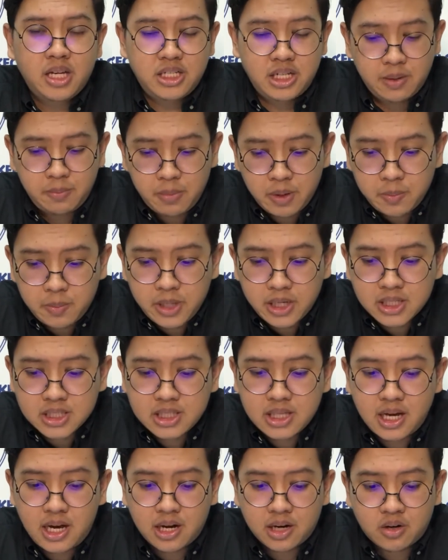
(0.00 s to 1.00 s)
JPP is
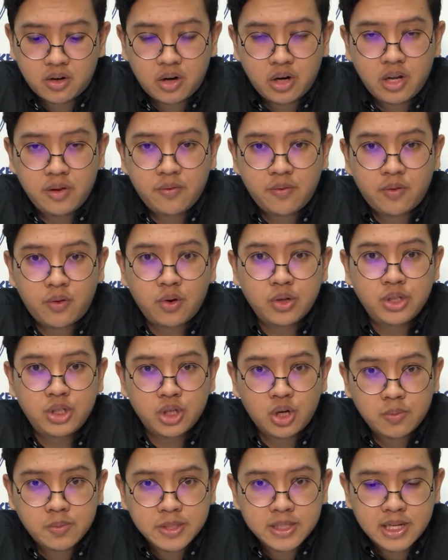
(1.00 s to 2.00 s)
the acronym for
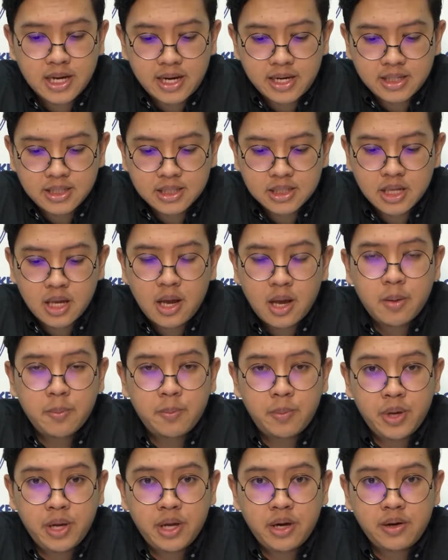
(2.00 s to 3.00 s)
job size,
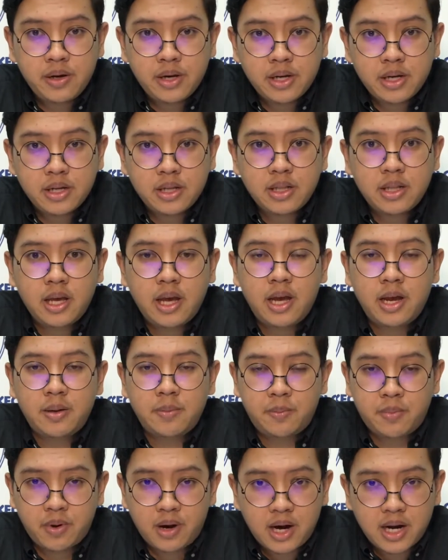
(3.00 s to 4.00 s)
period, and
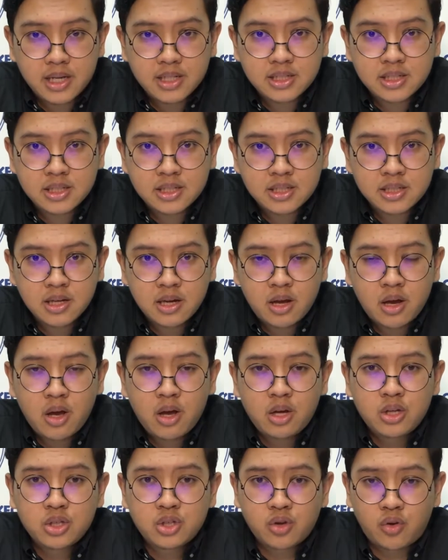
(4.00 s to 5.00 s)
price.
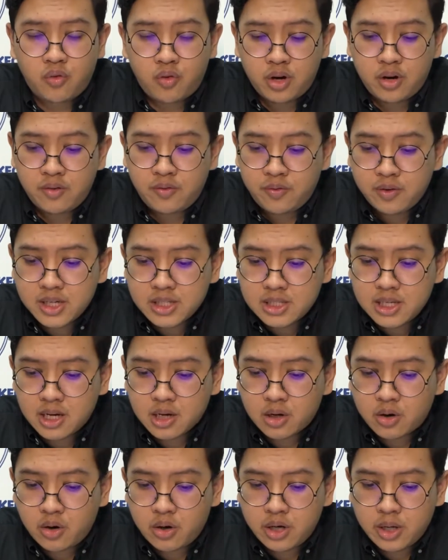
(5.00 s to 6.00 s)
So for the first
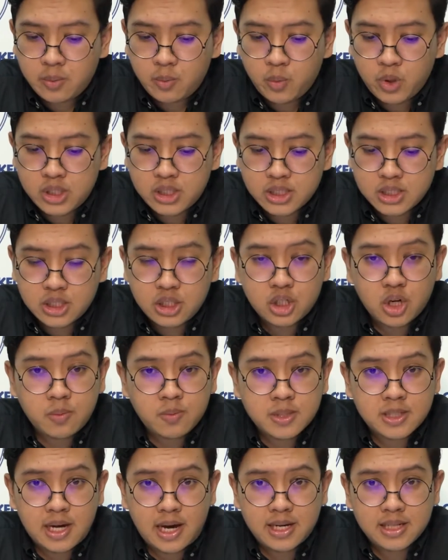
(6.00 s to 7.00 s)
acronym, which is
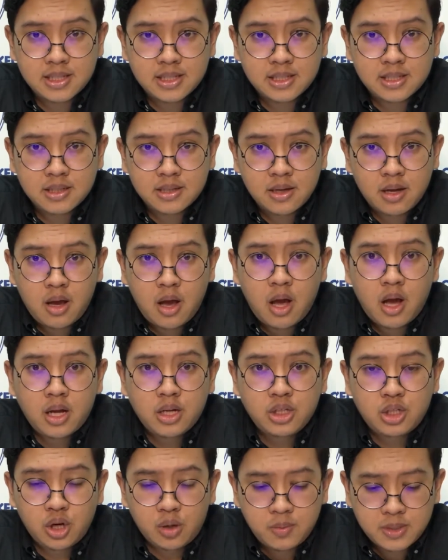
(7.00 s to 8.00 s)
job size
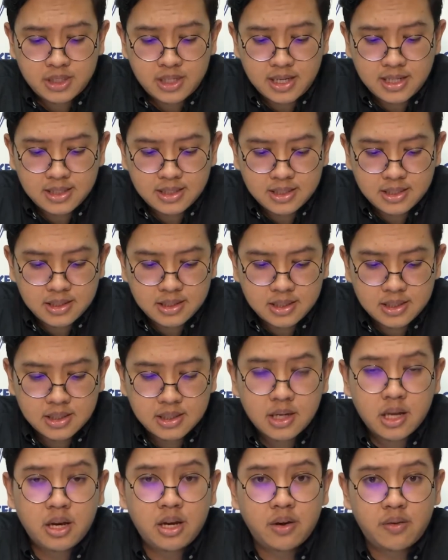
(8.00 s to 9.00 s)

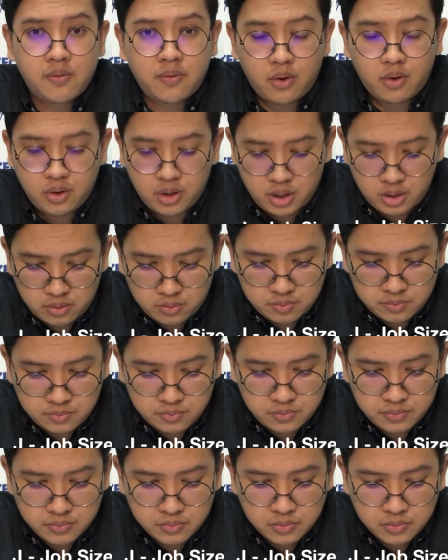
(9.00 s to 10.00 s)
is the volume.